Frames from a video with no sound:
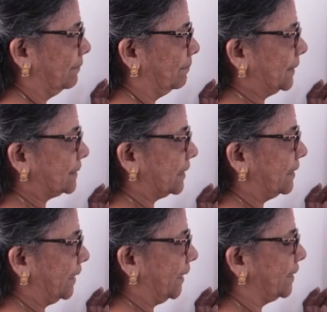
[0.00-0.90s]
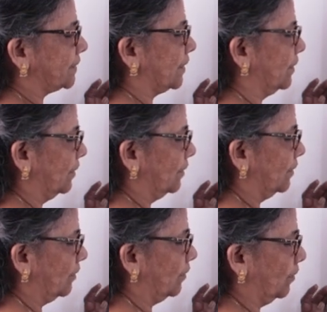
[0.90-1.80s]
Percentage
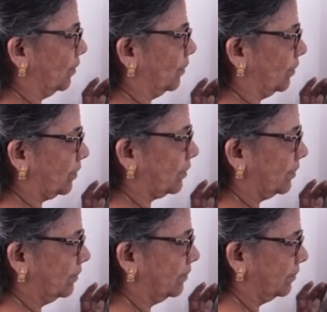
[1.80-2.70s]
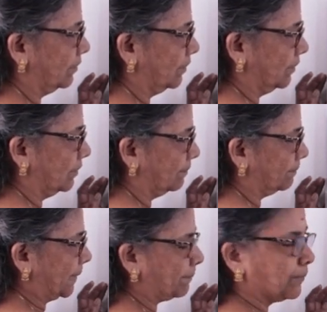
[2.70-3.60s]
or
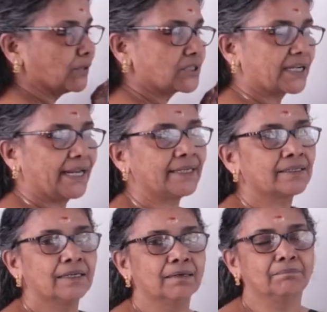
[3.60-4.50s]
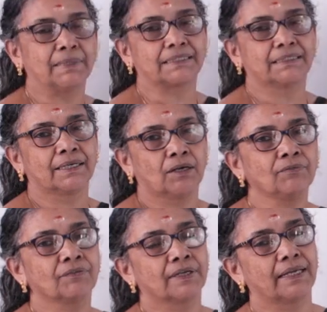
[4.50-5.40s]
proportionate method
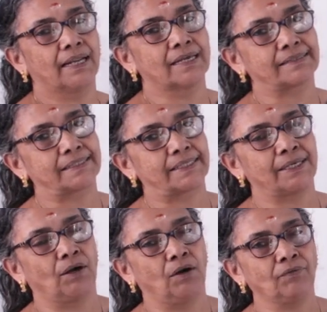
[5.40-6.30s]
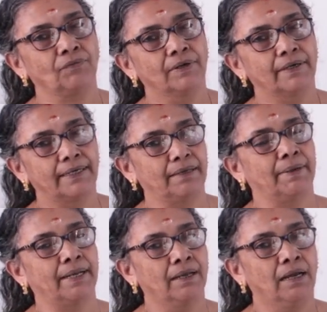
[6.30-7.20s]
of elasticity of
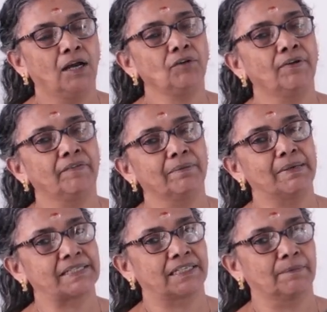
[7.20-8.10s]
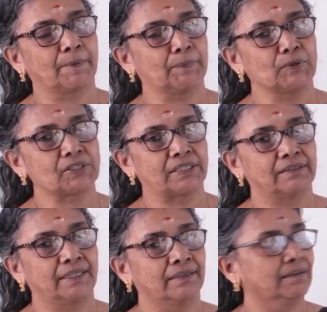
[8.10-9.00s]
demand. How we will measure the proportion
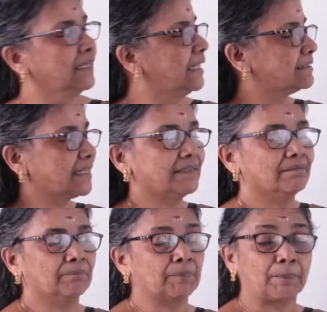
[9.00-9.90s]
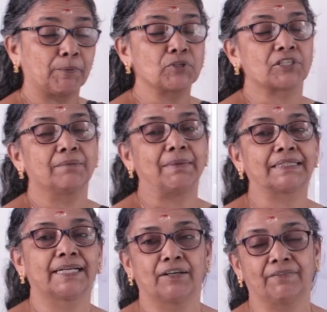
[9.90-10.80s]
in proportion
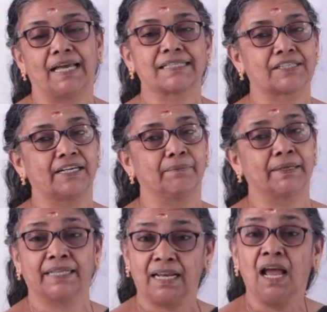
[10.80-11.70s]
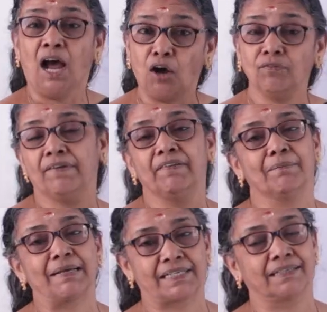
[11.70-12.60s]
method of elasticity demand? Then how we will
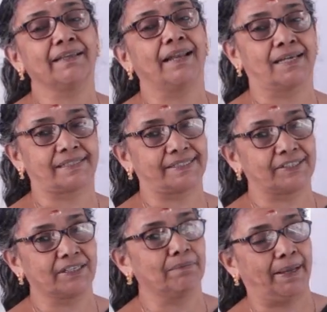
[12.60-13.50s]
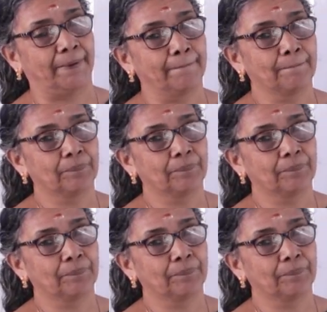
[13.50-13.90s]
measure the elasticity demand?